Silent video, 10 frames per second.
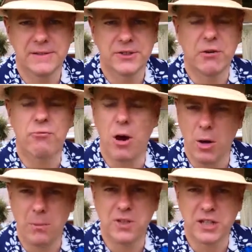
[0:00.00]
So
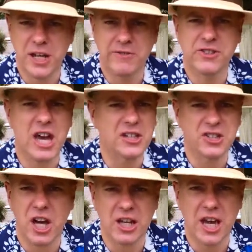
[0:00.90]
roll up your sleeves, get
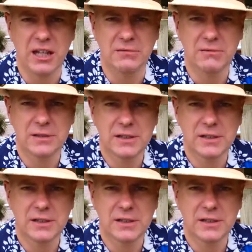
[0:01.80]
stuck in,